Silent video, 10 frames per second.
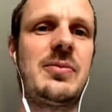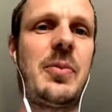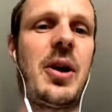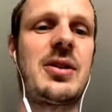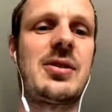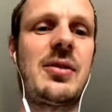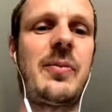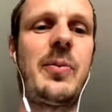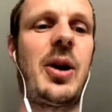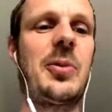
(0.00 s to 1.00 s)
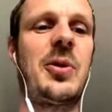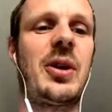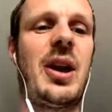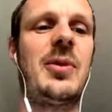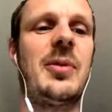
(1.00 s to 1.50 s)
points to Bayern
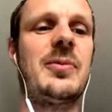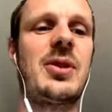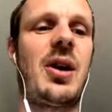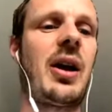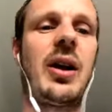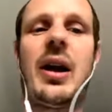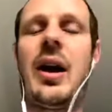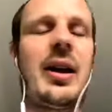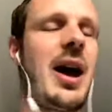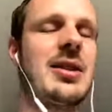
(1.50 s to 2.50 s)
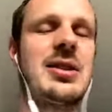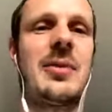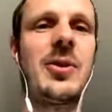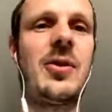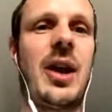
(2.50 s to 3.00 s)
Munich keeping him. So I can't see
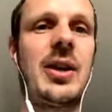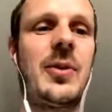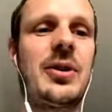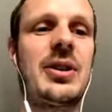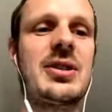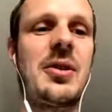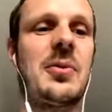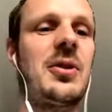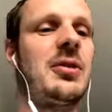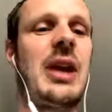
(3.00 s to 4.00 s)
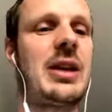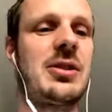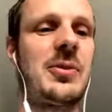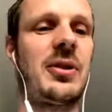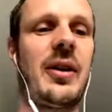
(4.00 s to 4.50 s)
him going anywhere this summer or next
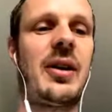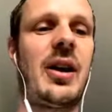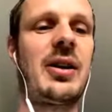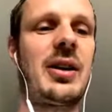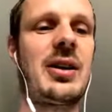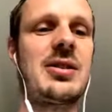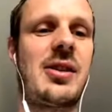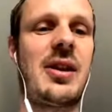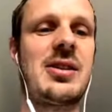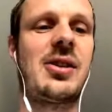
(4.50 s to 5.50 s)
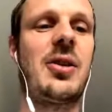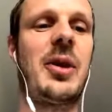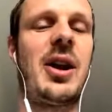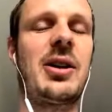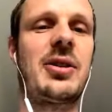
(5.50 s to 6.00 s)
summer. I think he's going to
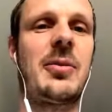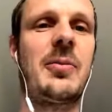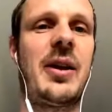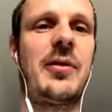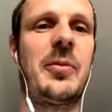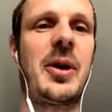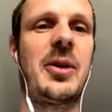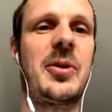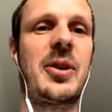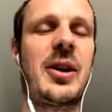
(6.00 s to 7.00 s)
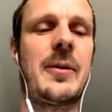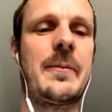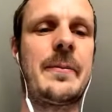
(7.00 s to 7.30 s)
be a long-term player for Bayern Munich.